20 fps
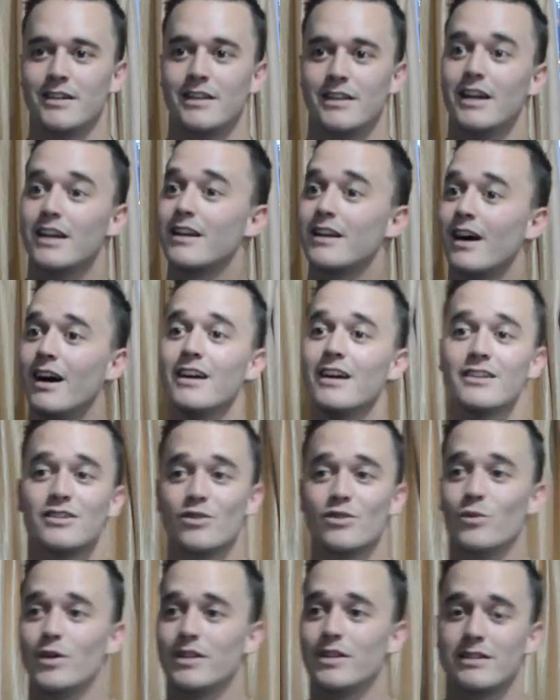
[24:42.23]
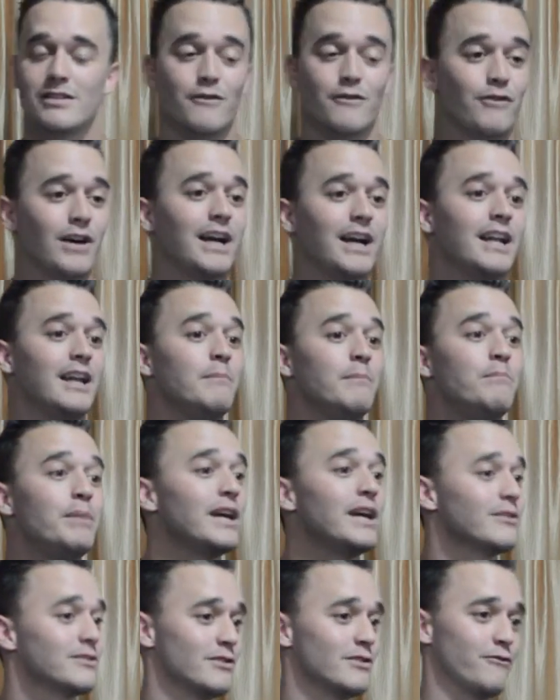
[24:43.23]
That God is the one that's a vine and
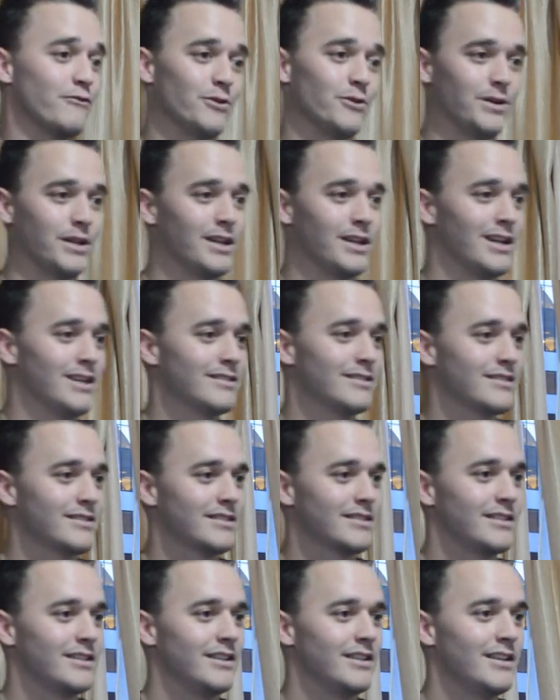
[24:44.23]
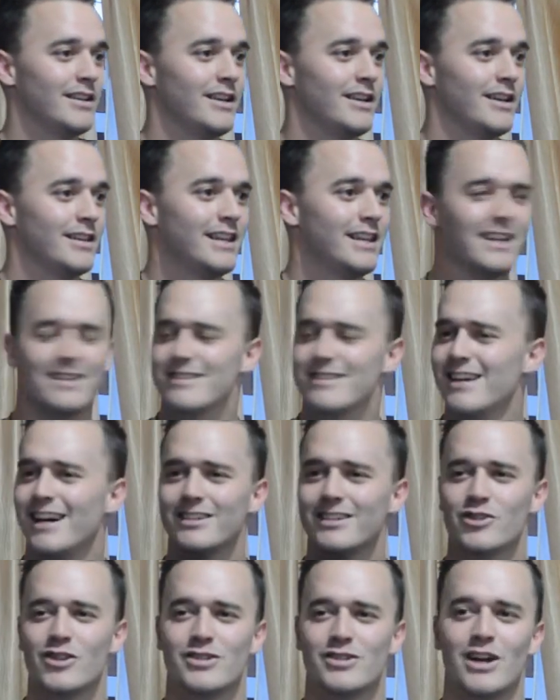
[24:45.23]
bears the fruit in us. Mm-hmm. That it's
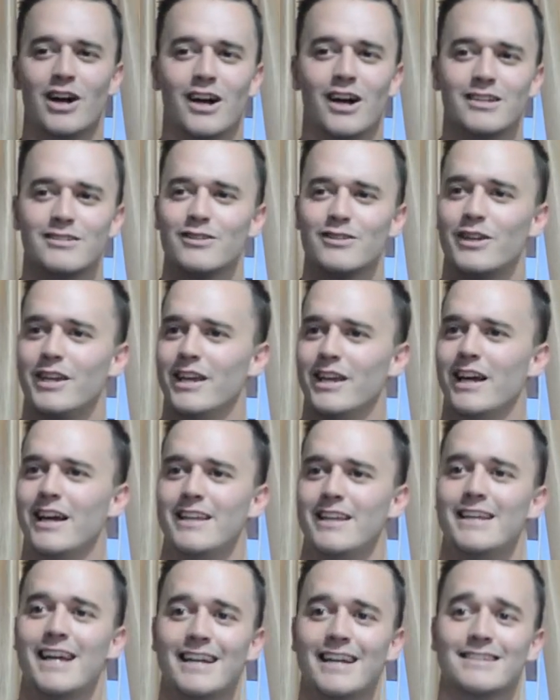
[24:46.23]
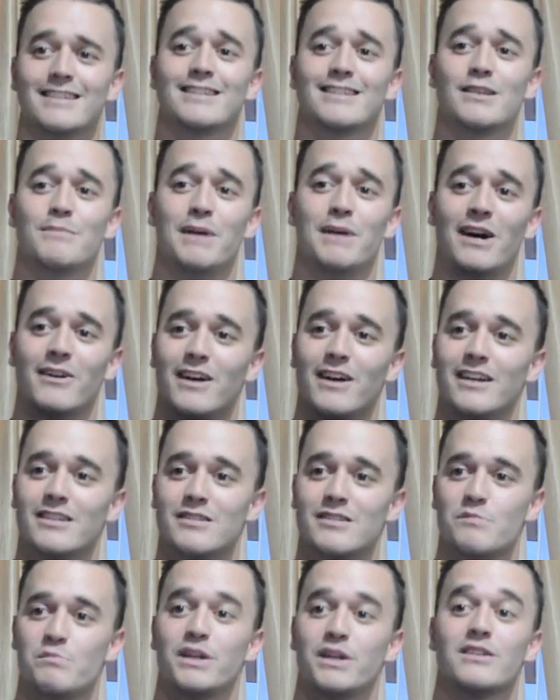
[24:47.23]
not just us looking at, yes, it's about
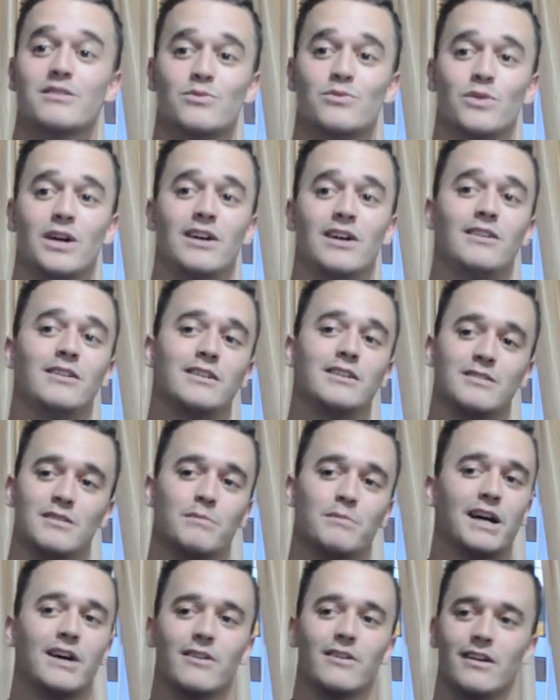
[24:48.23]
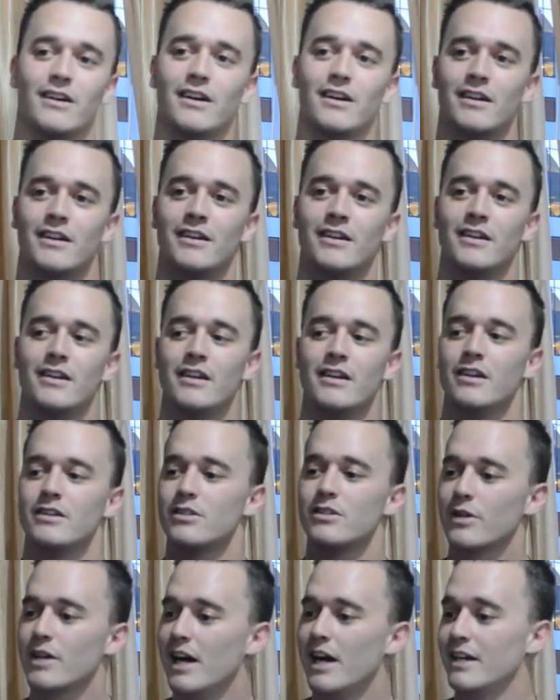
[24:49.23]
us, but as well, it's about God. Mm-hmm.
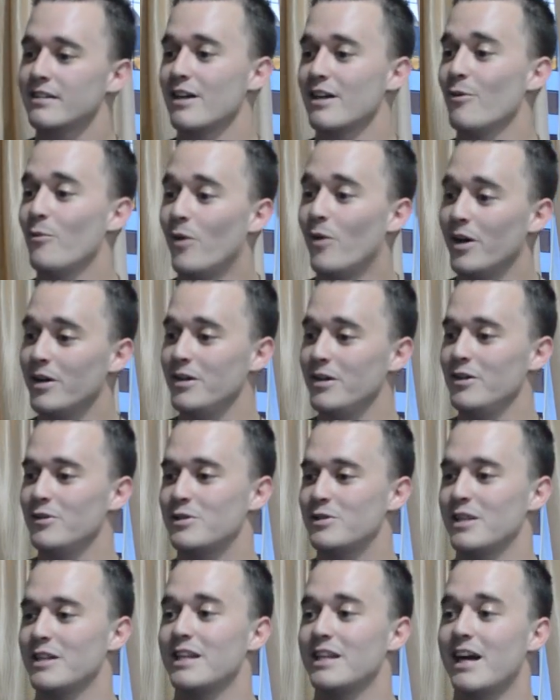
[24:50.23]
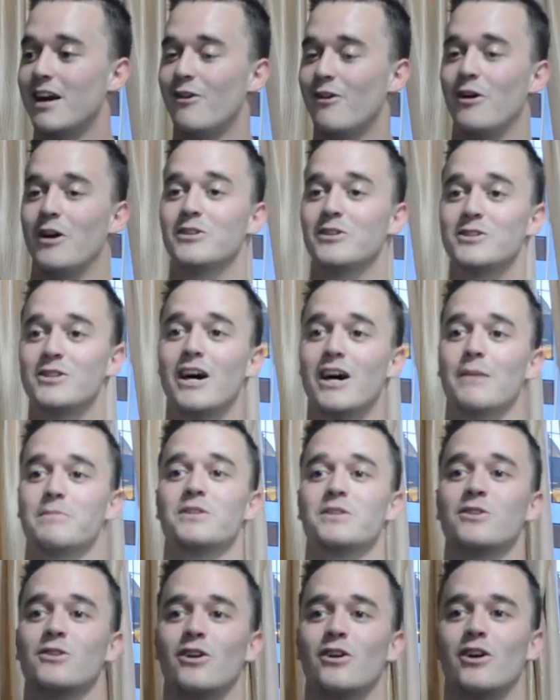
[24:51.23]
So guys, I want you to now
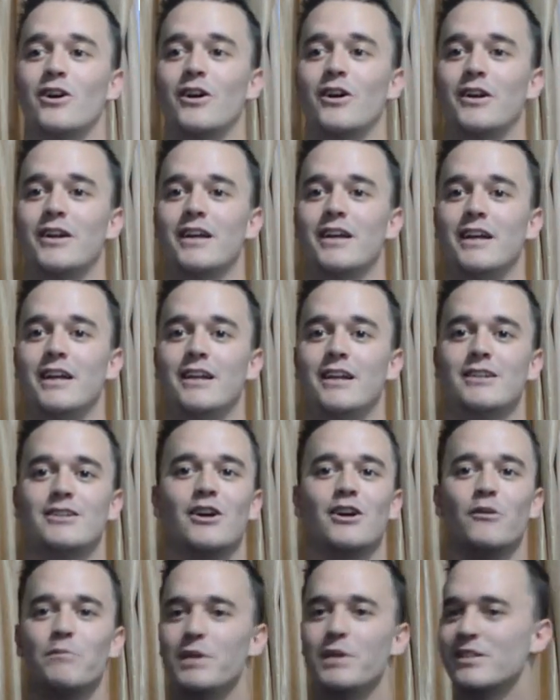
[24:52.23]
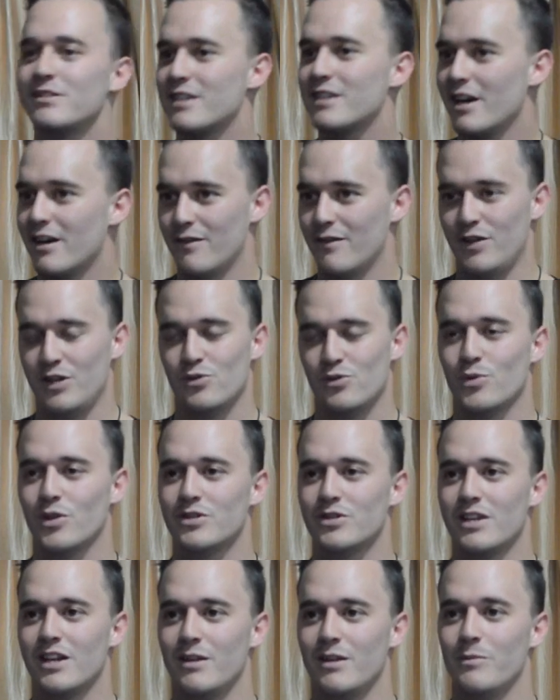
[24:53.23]
adopt in your heart, don't be scared of these
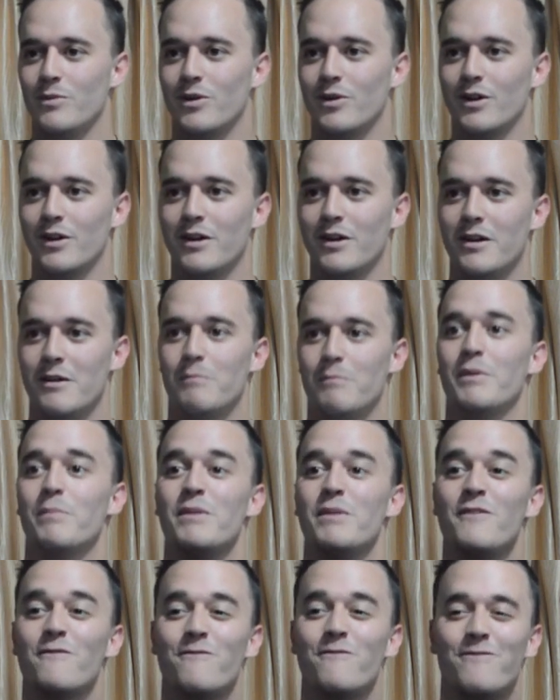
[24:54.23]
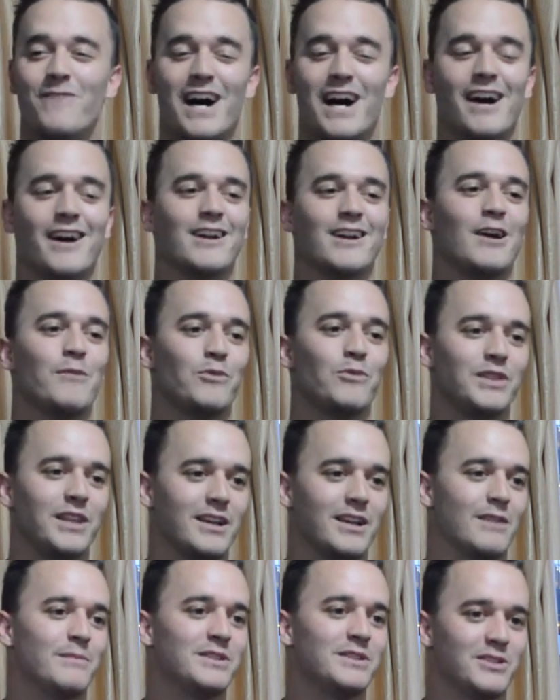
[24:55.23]
words anymore, but be fired up when they
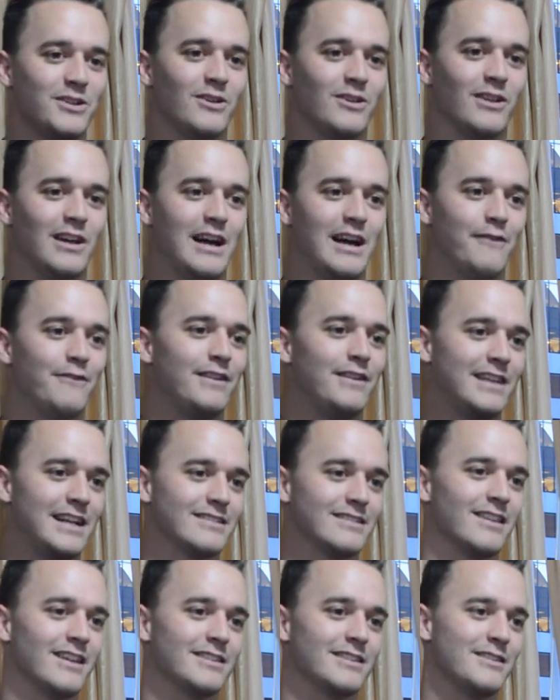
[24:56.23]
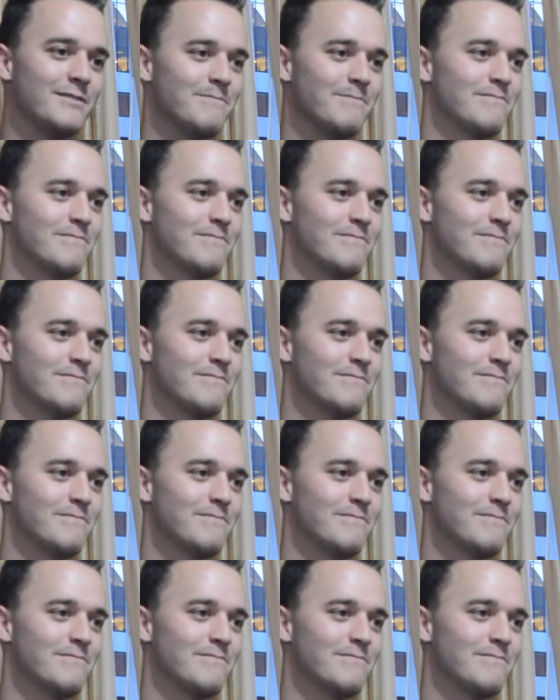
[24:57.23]
come into your life. And that's the lesson.